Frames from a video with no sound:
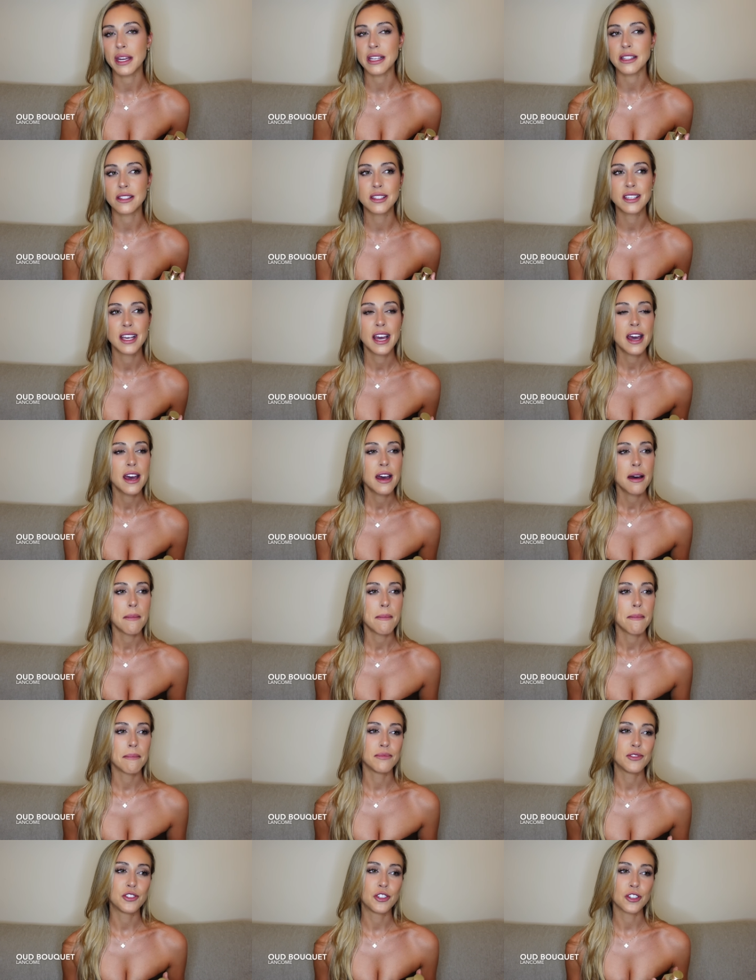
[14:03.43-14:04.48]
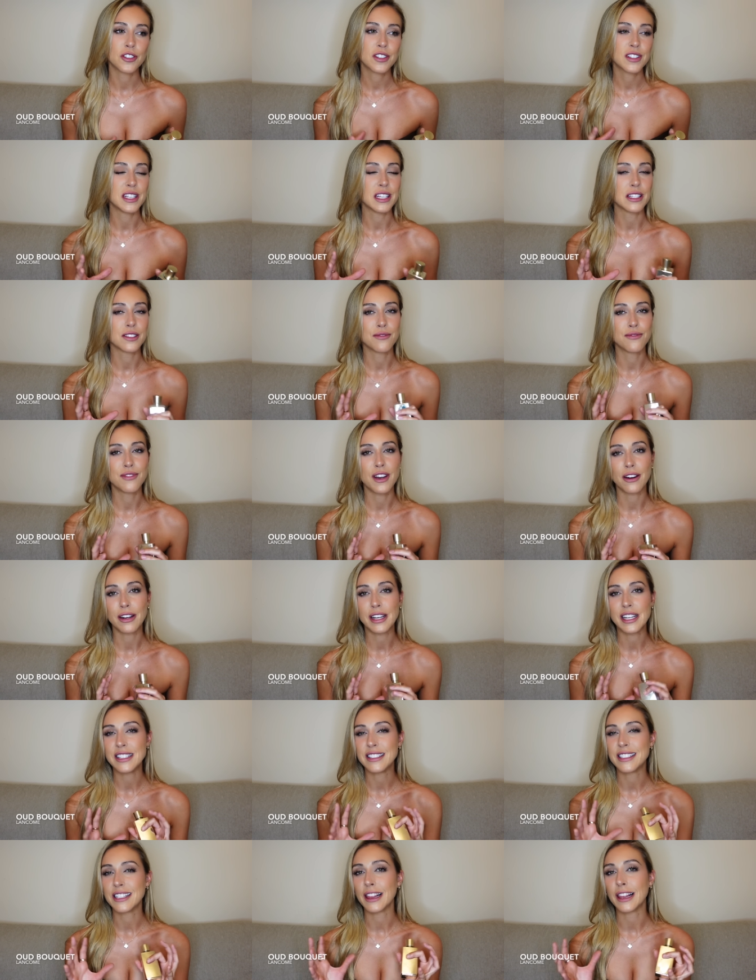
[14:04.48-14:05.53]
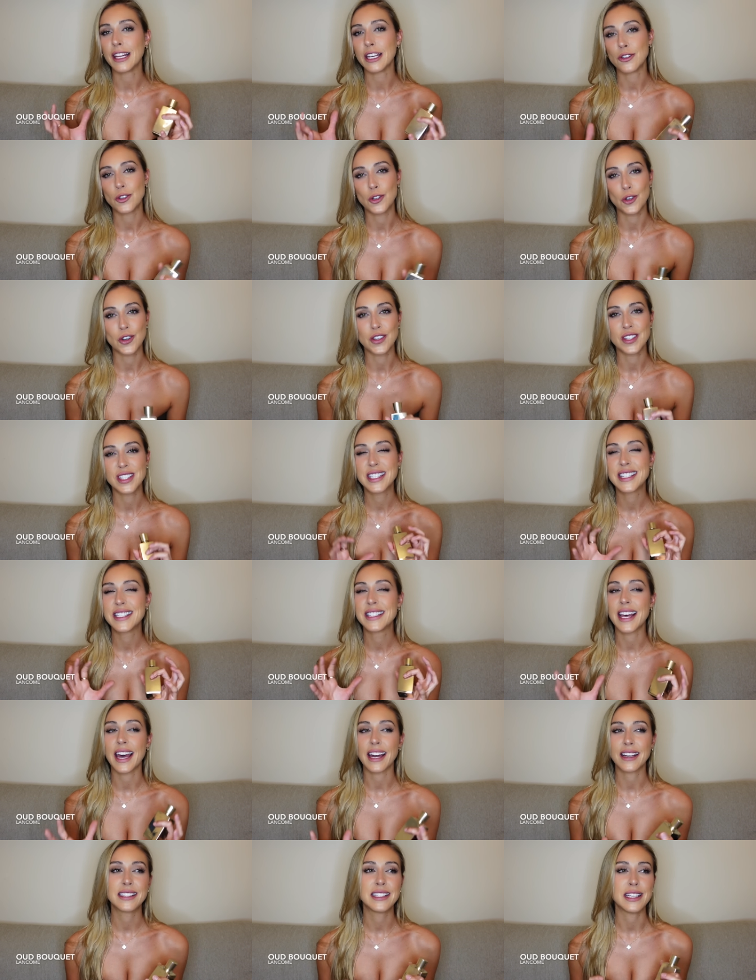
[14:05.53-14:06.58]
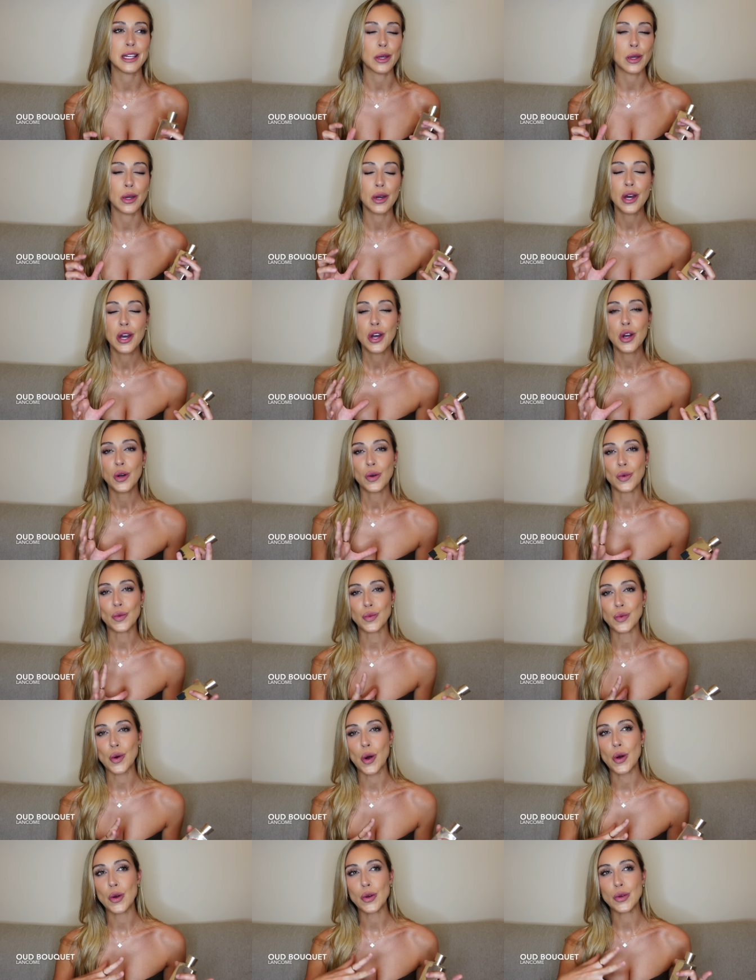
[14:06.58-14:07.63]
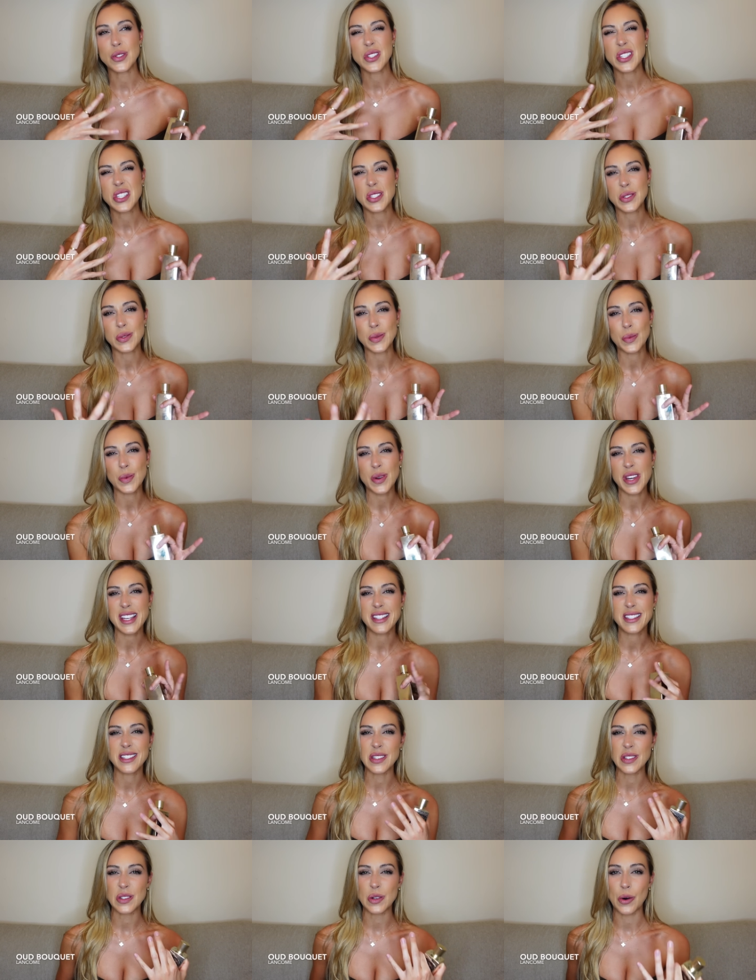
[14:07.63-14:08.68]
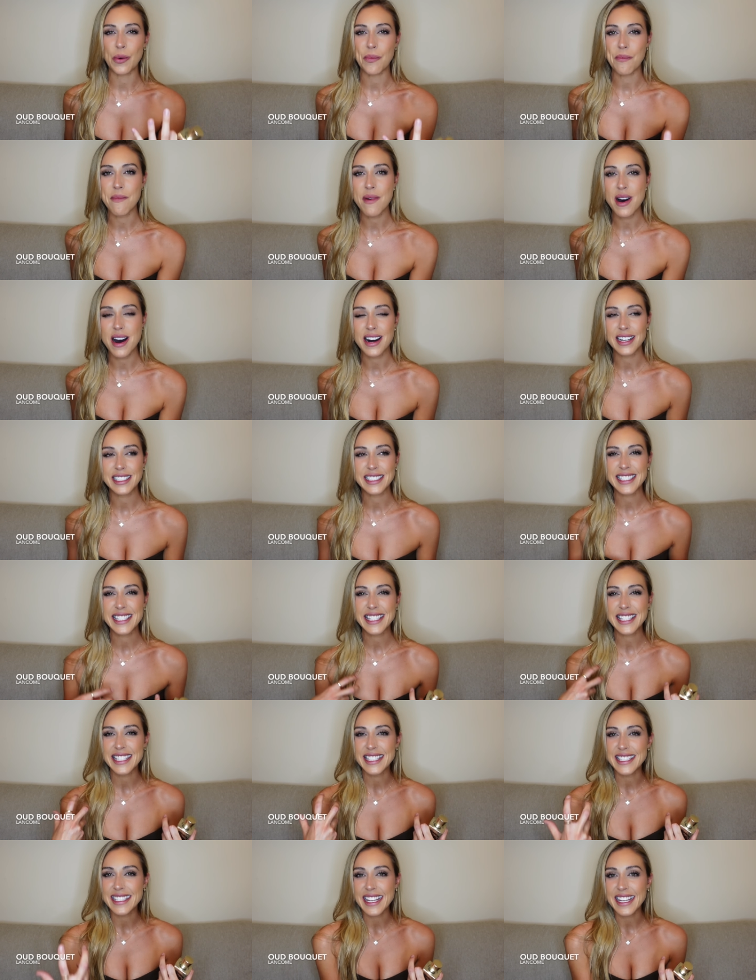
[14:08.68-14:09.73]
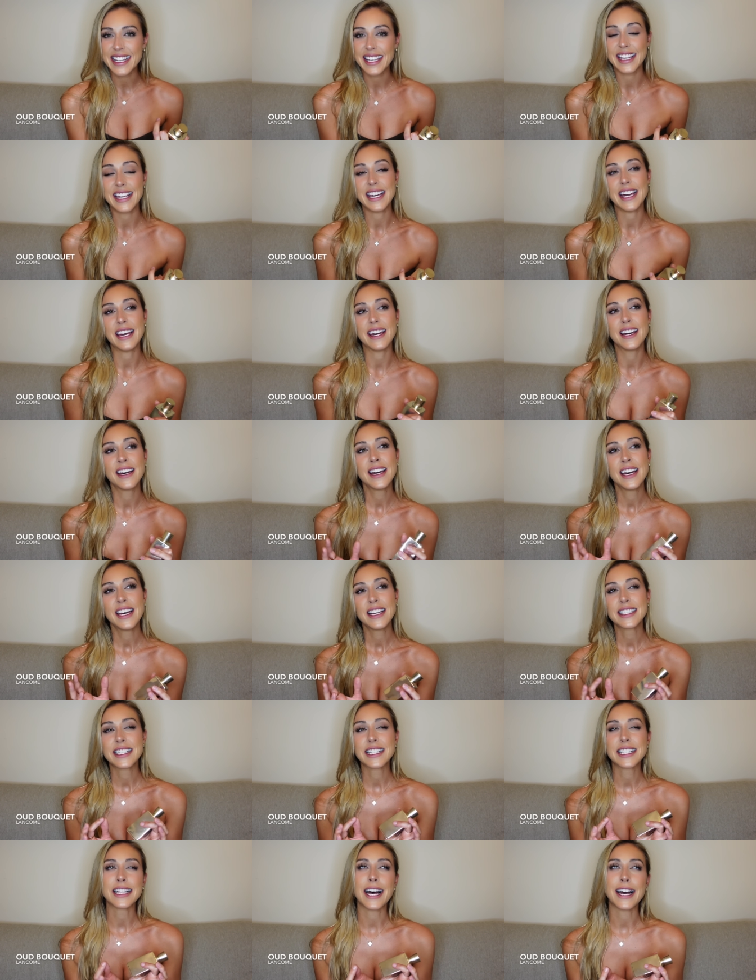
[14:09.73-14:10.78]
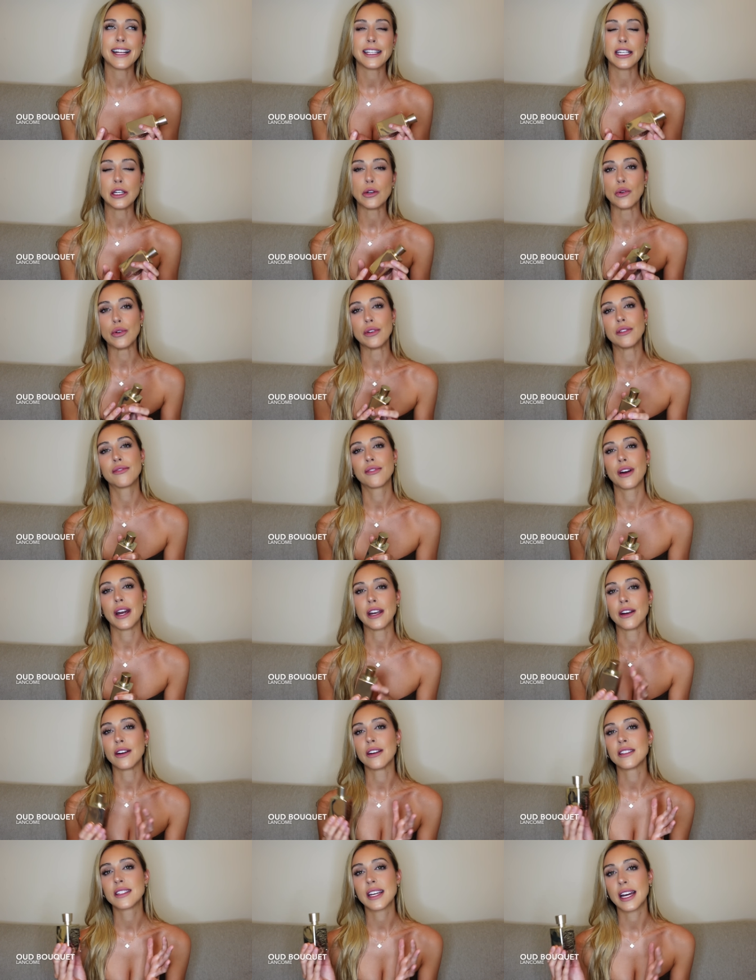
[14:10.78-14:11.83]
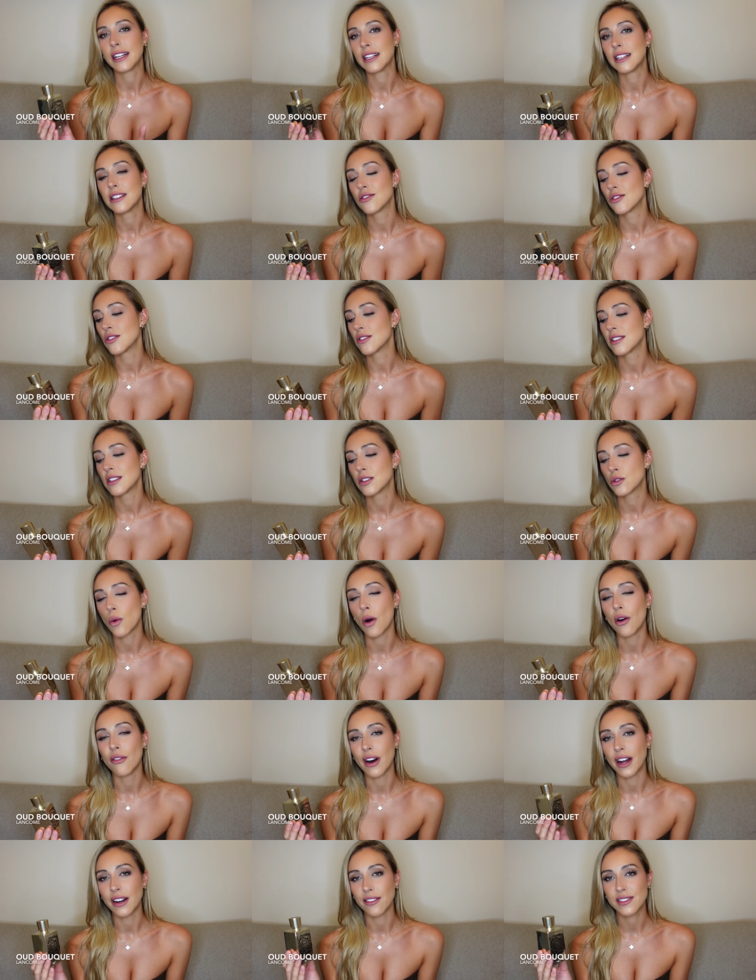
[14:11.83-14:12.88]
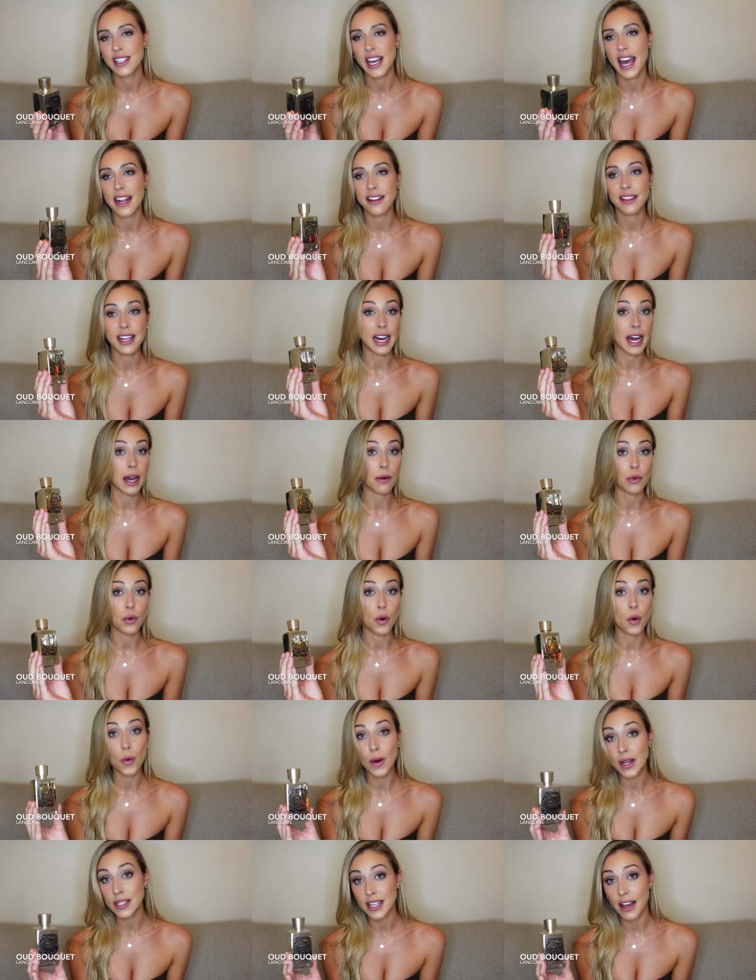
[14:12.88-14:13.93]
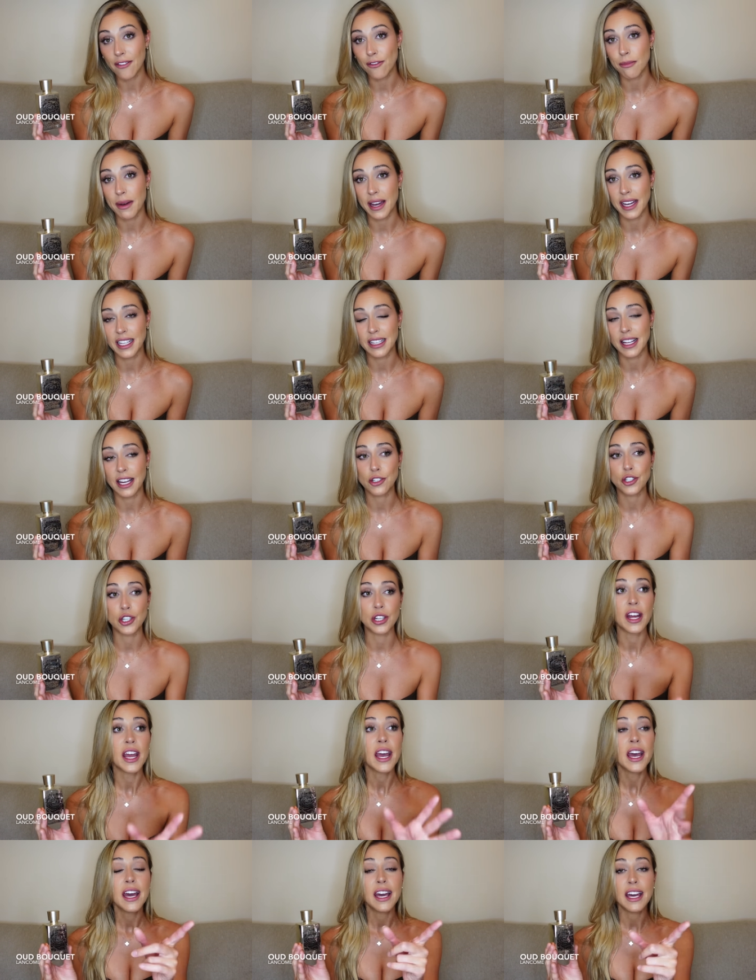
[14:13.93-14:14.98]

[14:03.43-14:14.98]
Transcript: It's just this very delicious, sexy, rose, sweet, gourmand, sticky, slightly oud fragrance. And it is just a 12 out of 10 that I will always have in my collection.